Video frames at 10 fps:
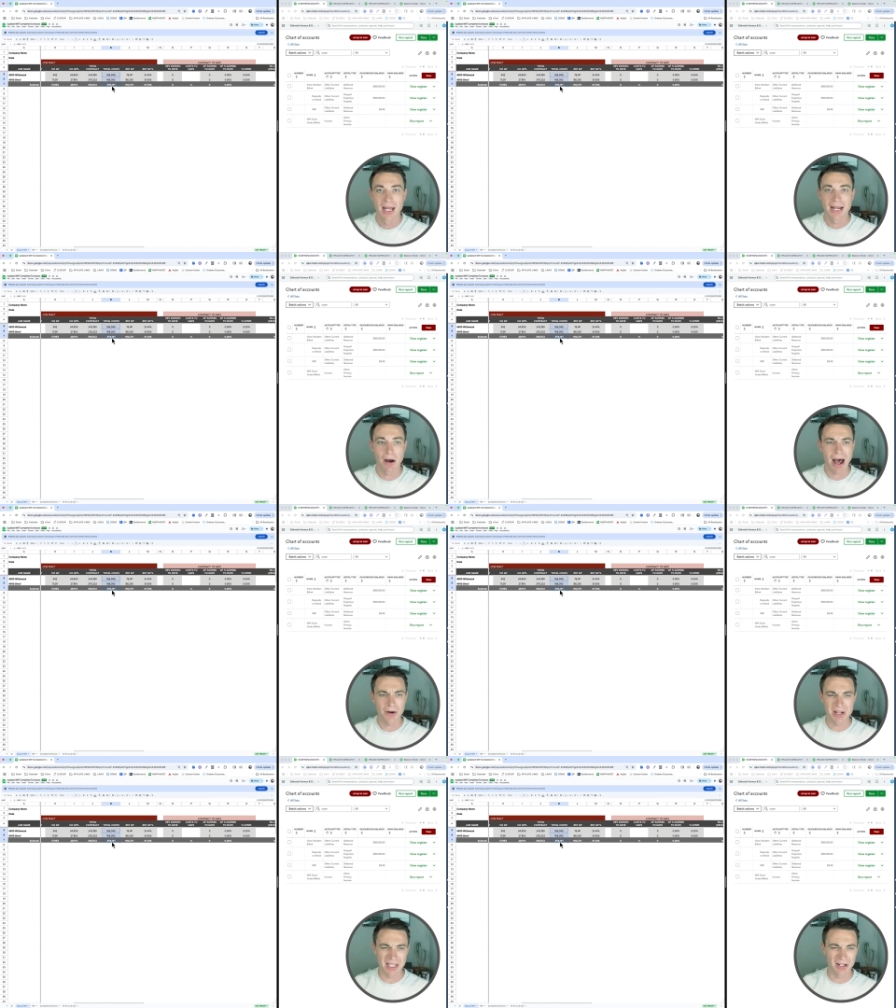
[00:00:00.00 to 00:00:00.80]
Now, how do
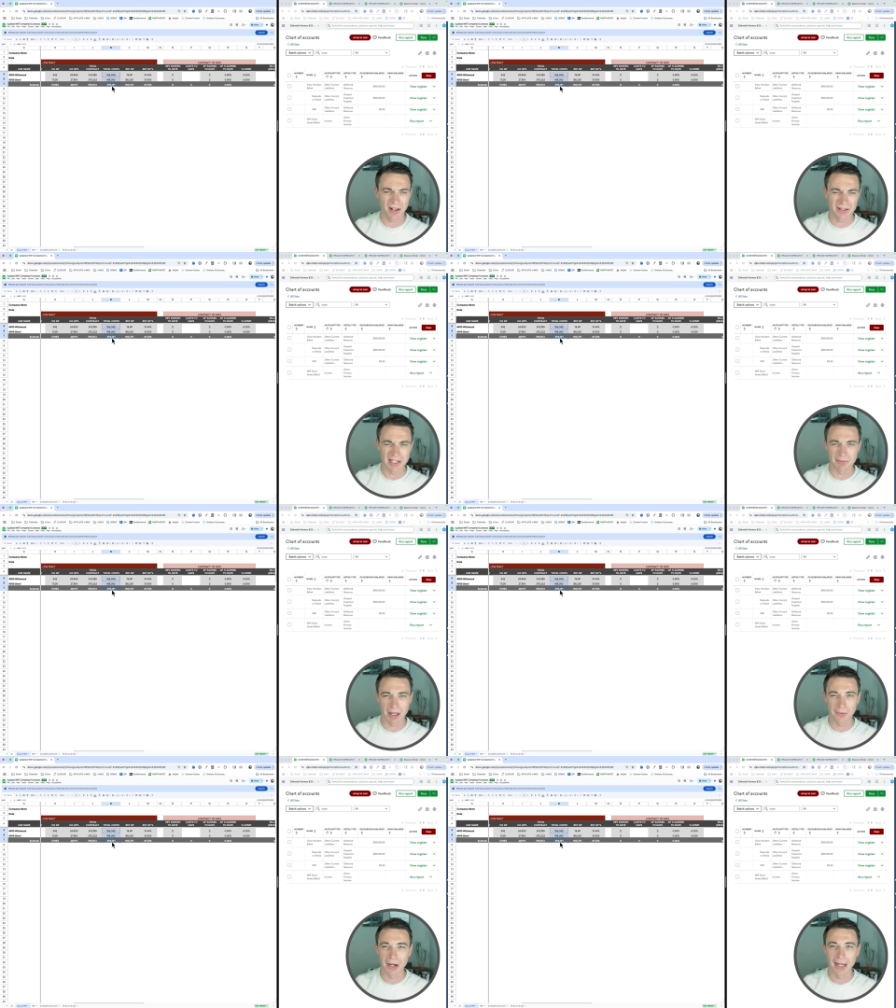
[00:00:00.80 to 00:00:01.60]
we get all these, by
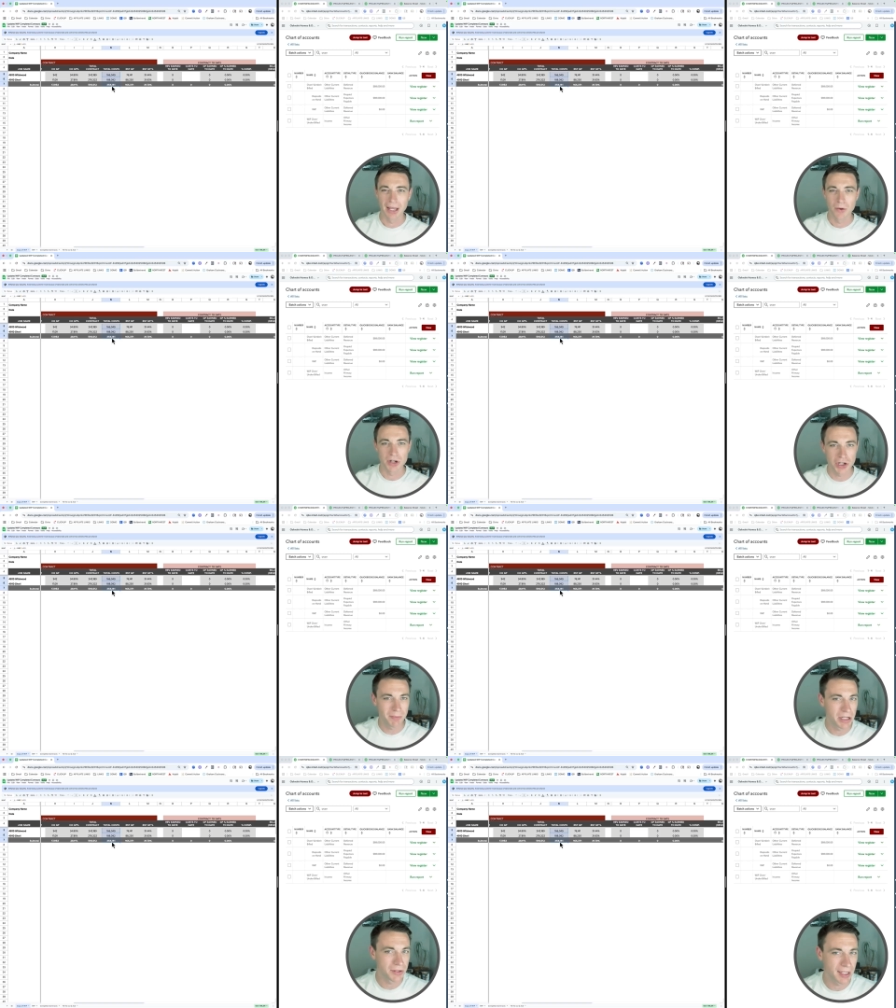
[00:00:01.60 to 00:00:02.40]
the way? We should be
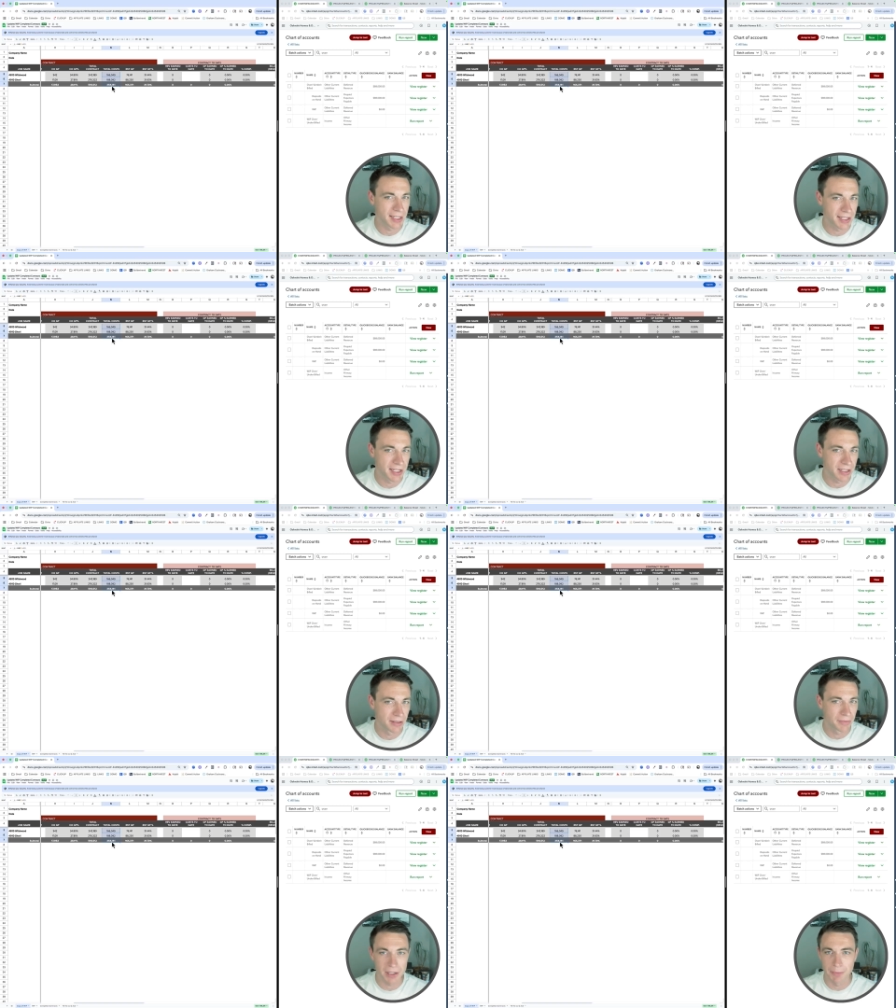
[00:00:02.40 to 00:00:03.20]
using a
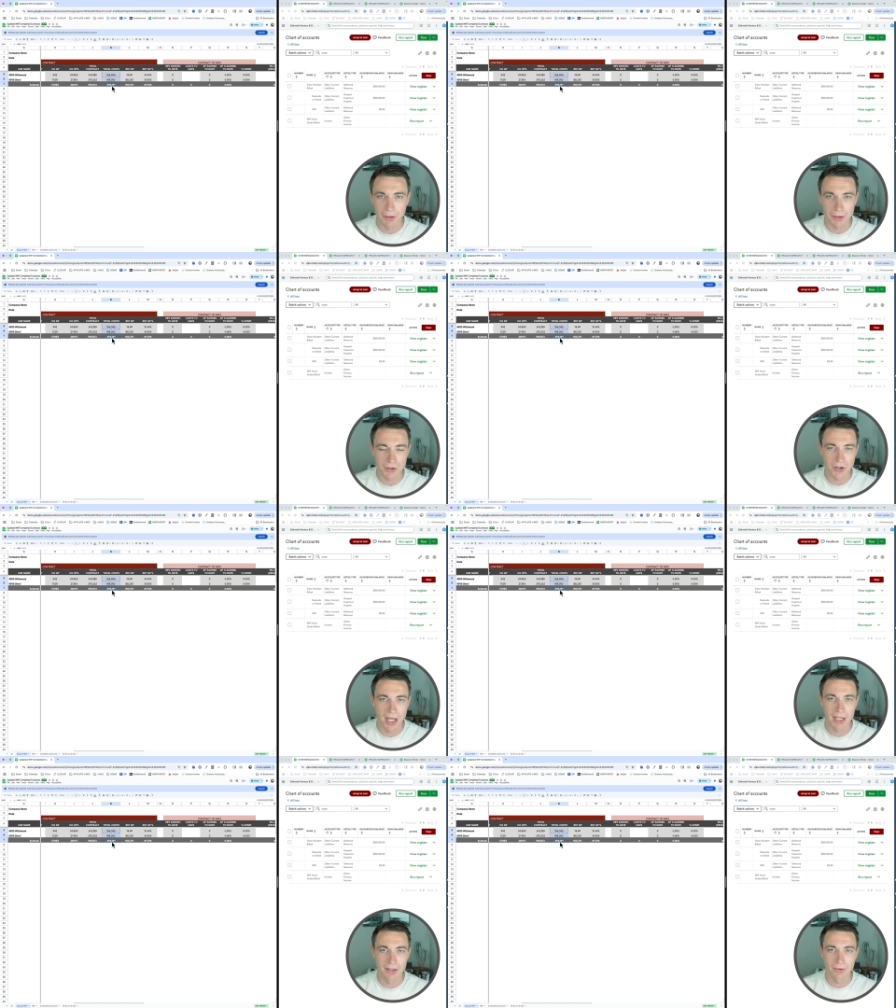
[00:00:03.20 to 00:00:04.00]
system like
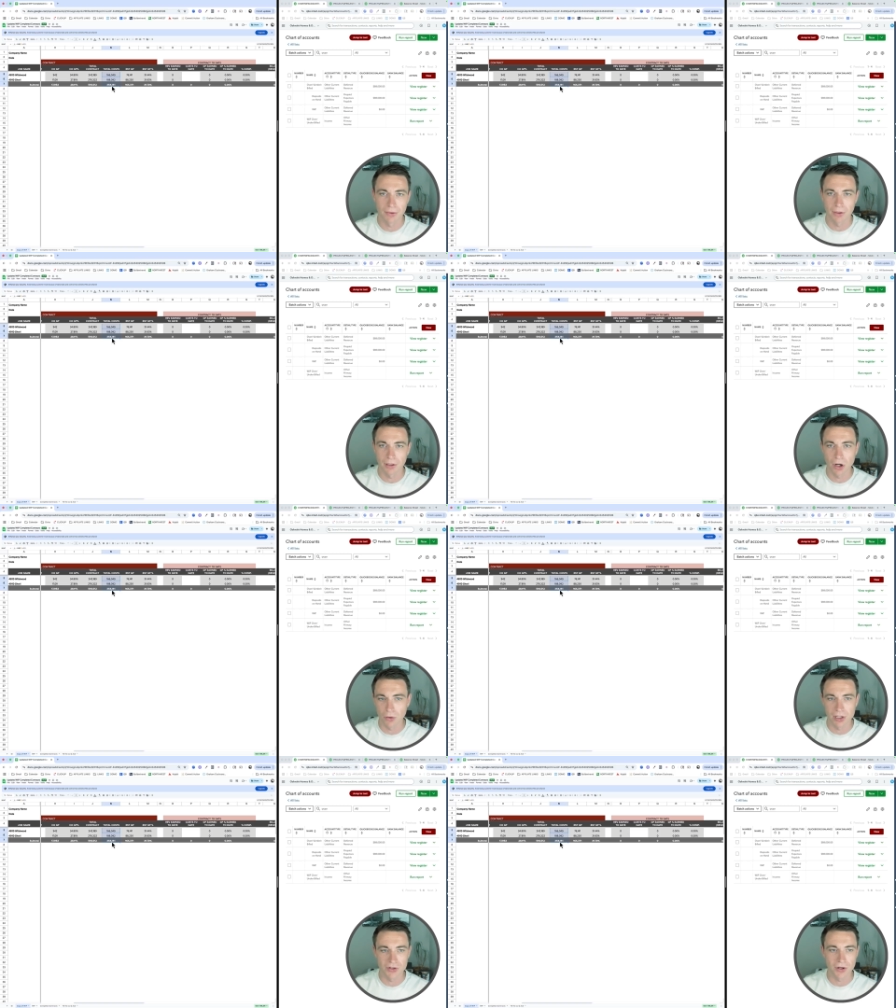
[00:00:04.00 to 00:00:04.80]
Buildertrend or
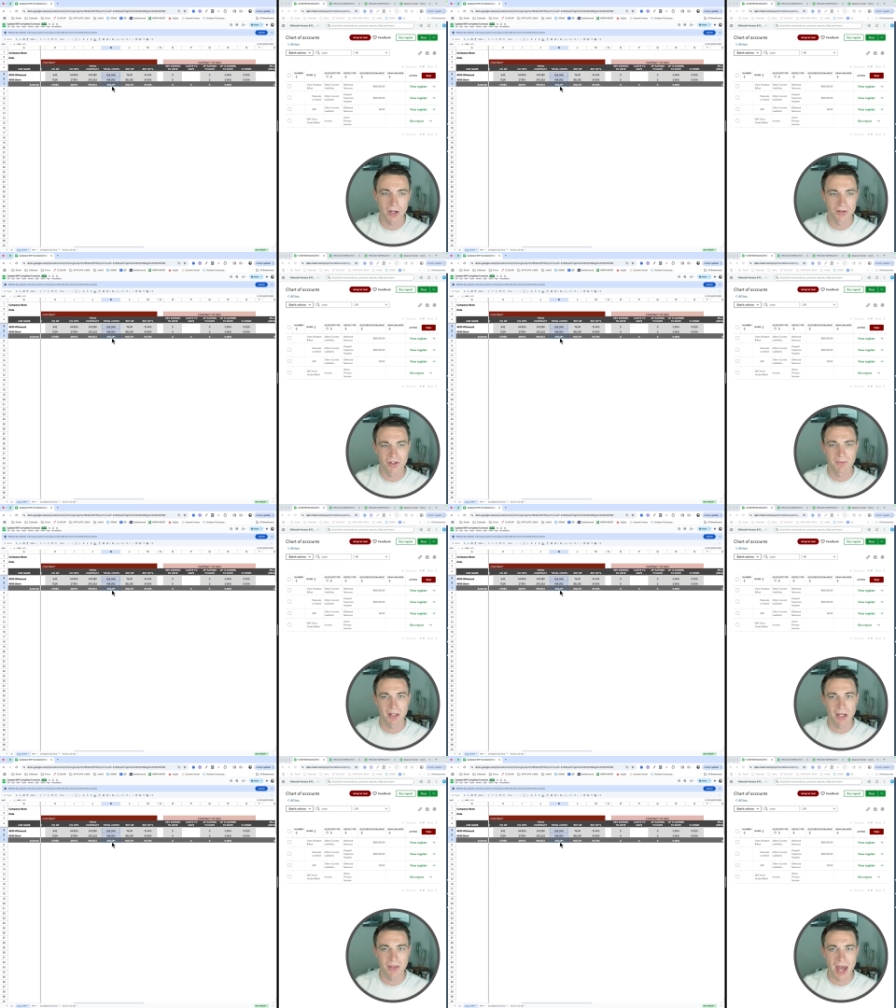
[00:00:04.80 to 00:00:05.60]
CoConstruct or something
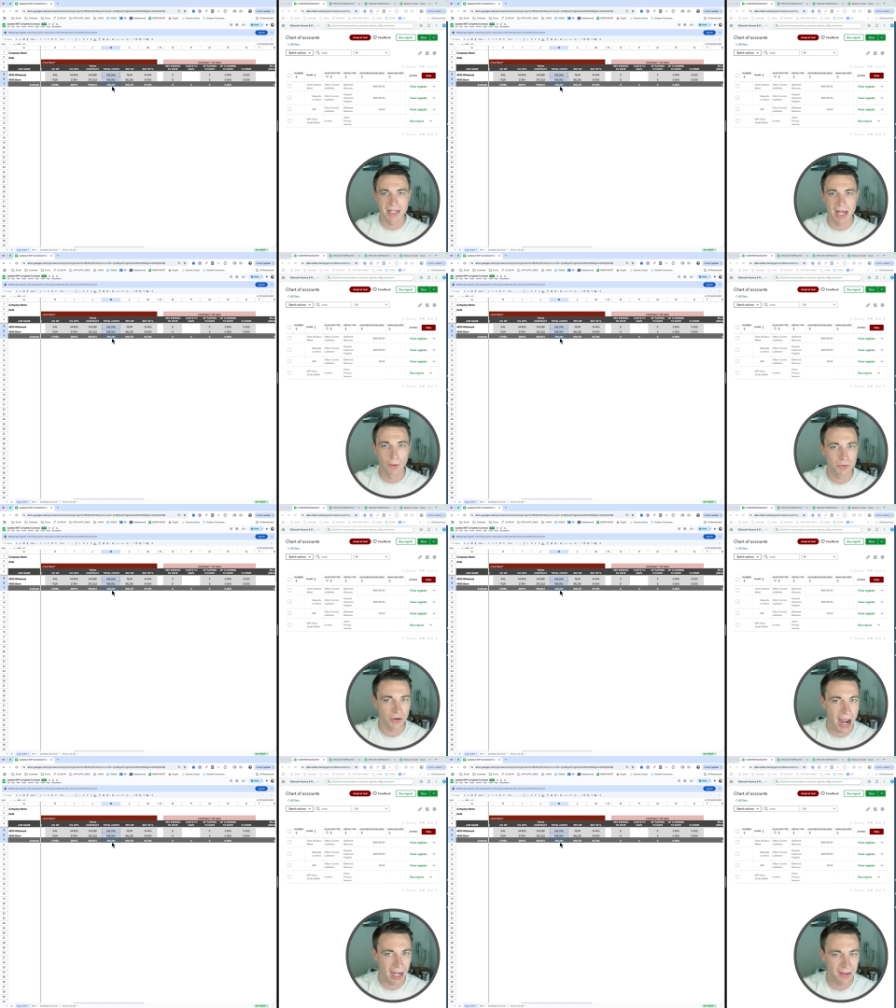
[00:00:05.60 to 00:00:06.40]
like that to help
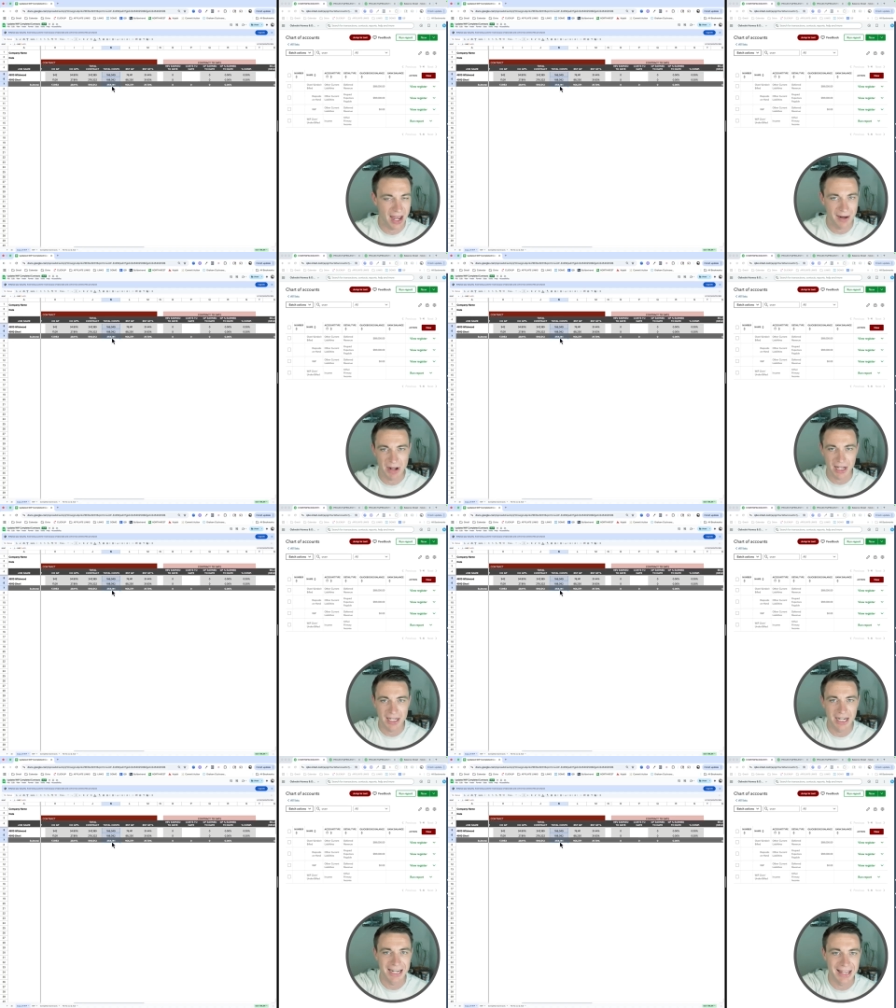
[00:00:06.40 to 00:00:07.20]
track that. I'm not going
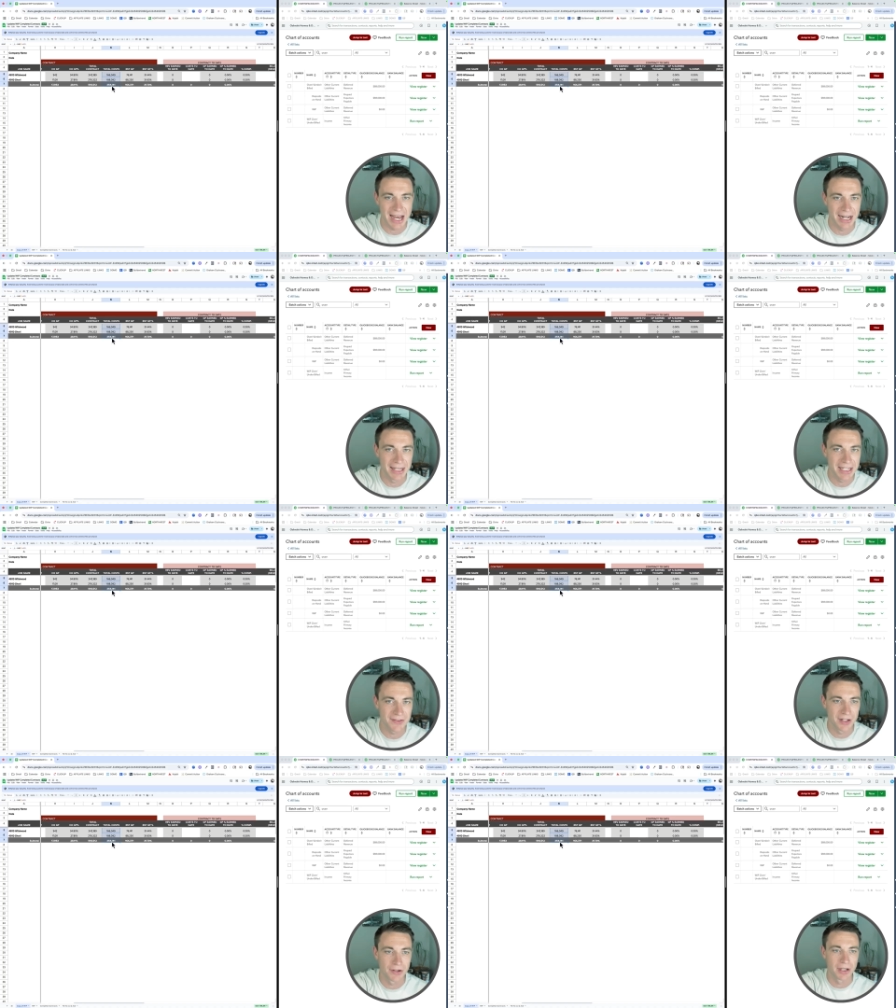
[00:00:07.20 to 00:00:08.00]
to get into that on this
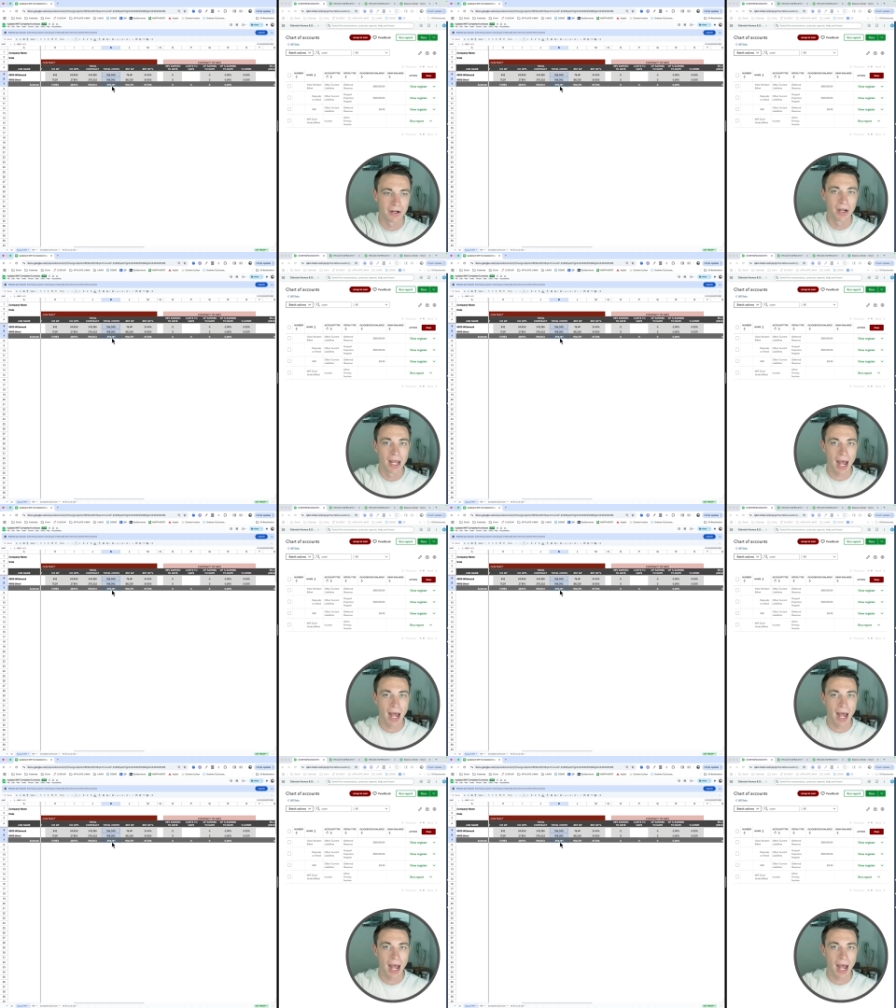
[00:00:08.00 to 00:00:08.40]
video here.